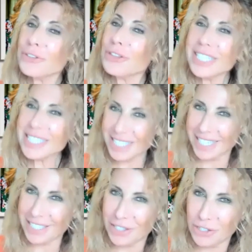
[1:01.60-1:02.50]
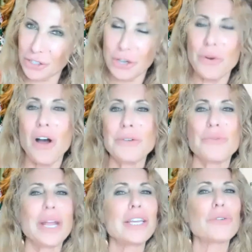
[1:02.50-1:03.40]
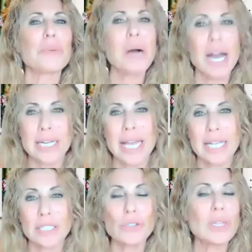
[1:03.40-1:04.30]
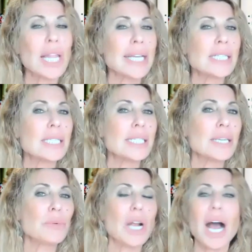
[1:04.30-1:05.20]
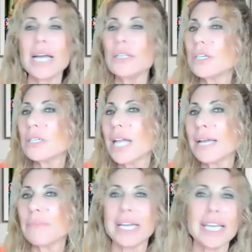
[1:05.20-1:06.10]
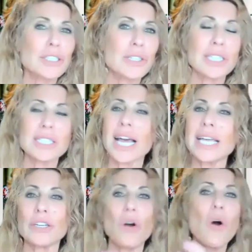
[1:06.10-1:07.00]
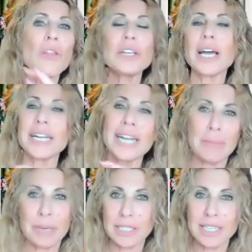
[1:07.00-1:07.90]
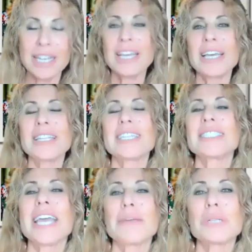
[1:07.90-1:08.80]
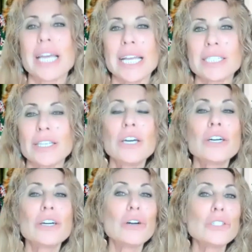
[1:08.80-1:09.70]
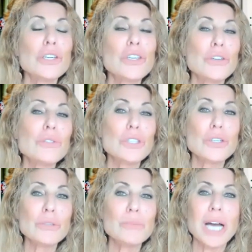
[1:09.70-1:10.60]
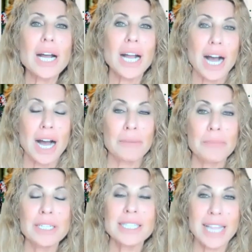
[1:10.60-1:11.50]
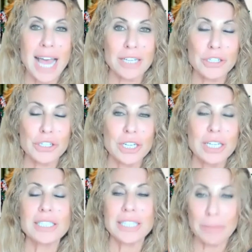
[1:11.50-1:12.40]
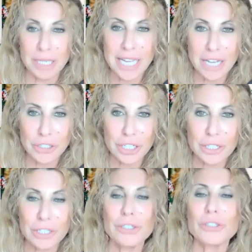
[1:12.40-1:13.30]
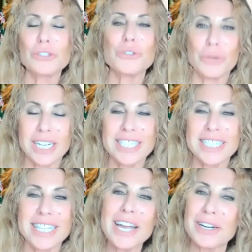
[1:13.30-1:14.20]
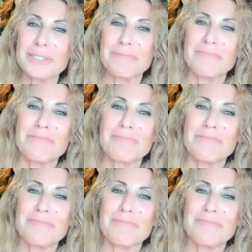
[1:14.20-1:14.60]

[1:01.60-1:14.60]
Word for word: you're listening to the show on radio or podcast, you'd like to see what I look like, my guest looks like, and all the dynamics that take place, go to youtube.com slash Debbi Dachinger. Join us there.